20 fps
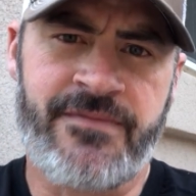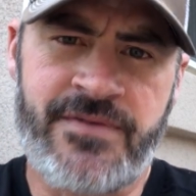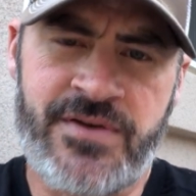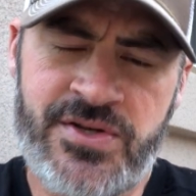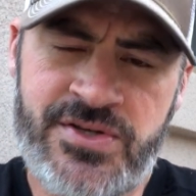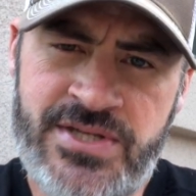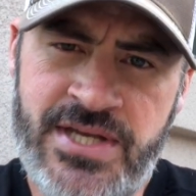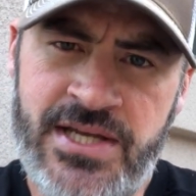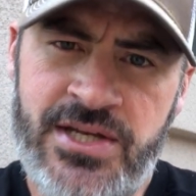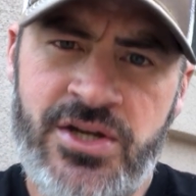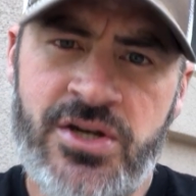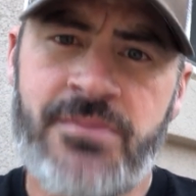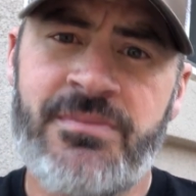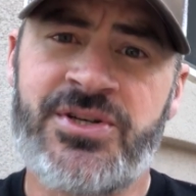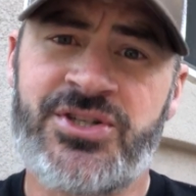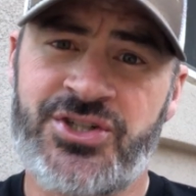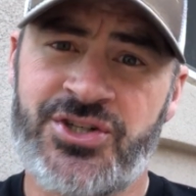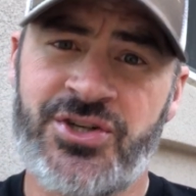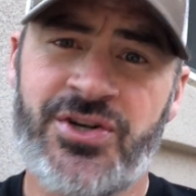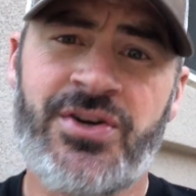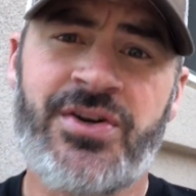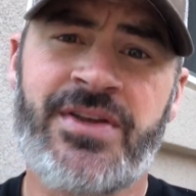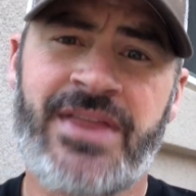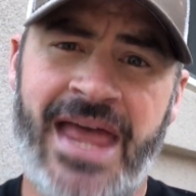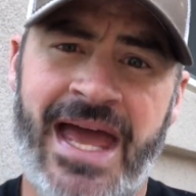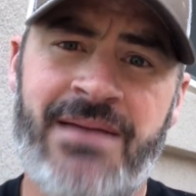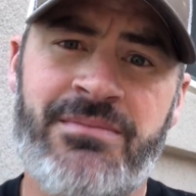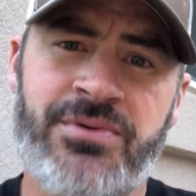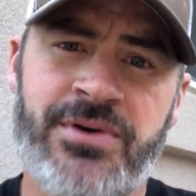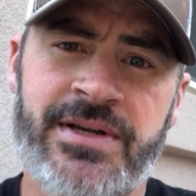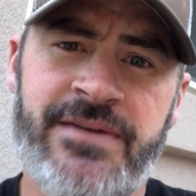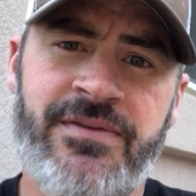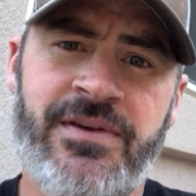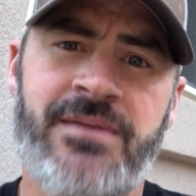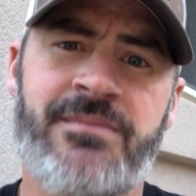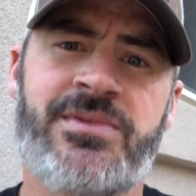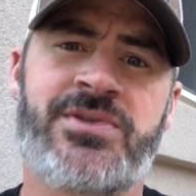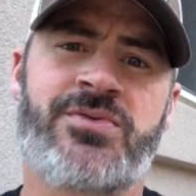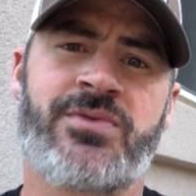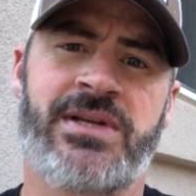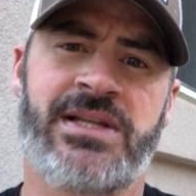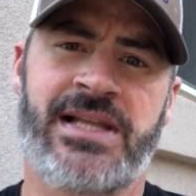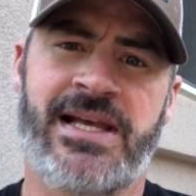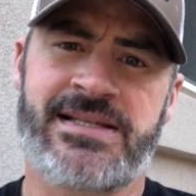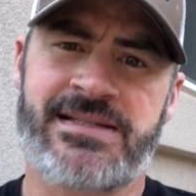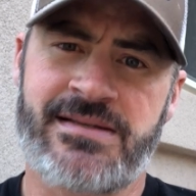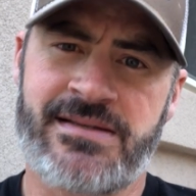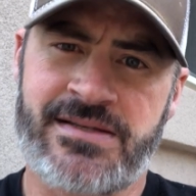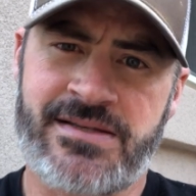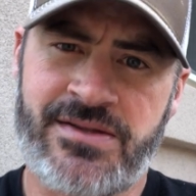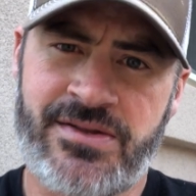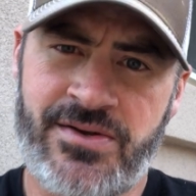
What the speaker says: continue to mature that briefing between Lessons